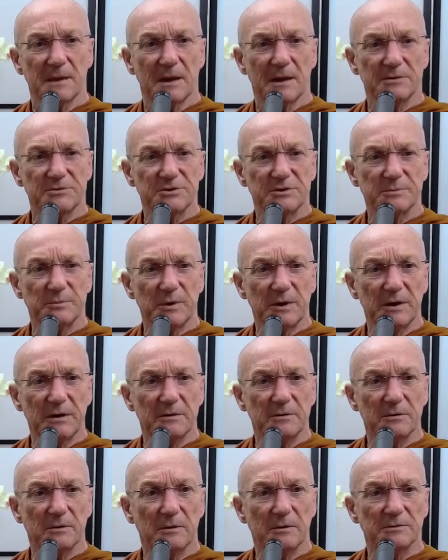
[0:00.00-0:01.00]
Ajahn
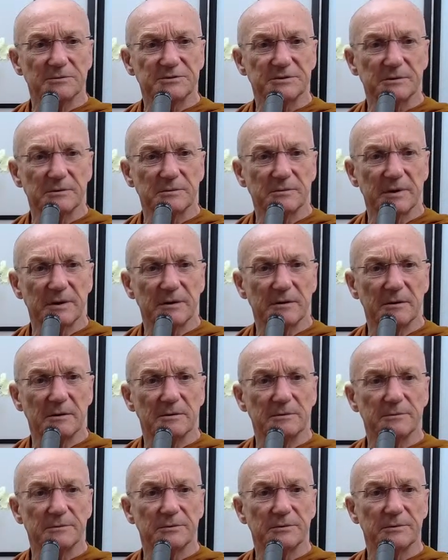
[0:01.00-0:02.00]
Munindo also went
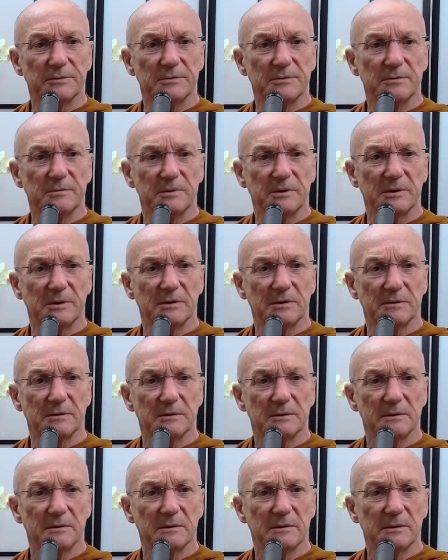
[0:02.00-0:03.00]
on to
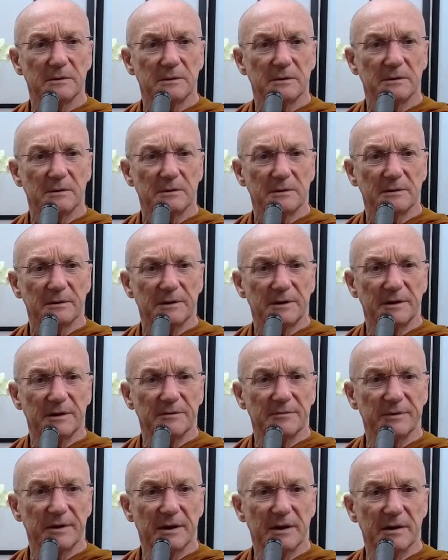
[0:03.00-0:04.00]

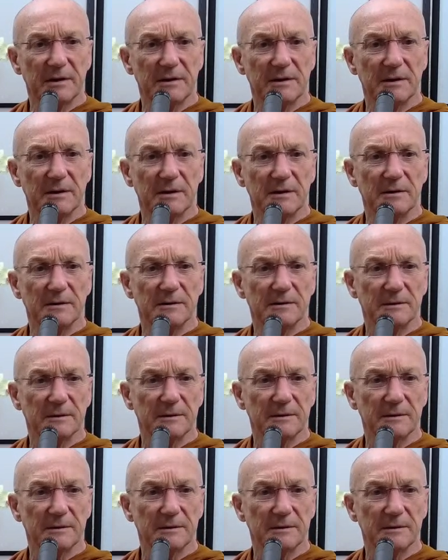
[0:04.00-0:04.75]
give uh,